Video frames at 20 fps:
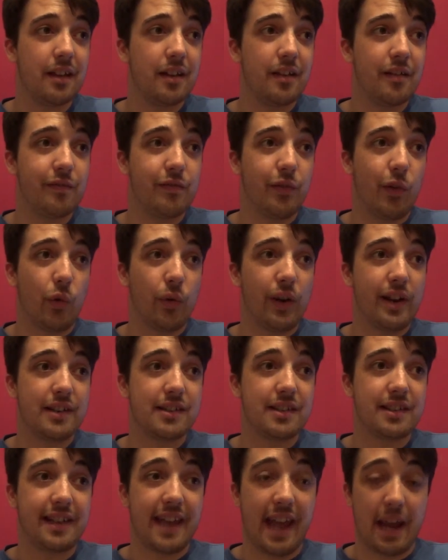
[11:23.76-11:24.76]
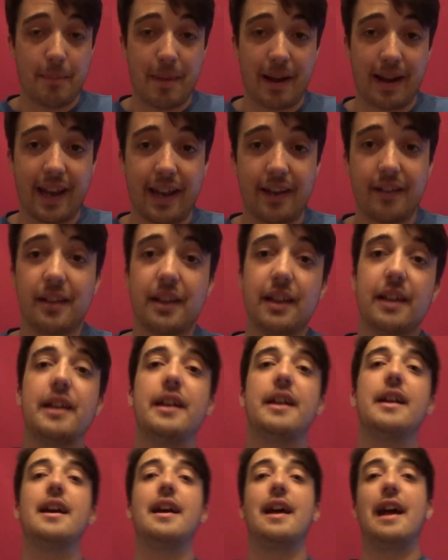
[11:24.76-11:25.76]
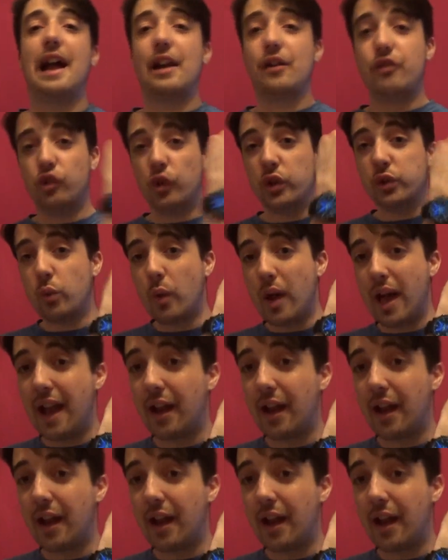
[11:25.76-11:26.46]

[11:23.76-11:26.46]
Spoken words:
for it to kick back in. Android Wear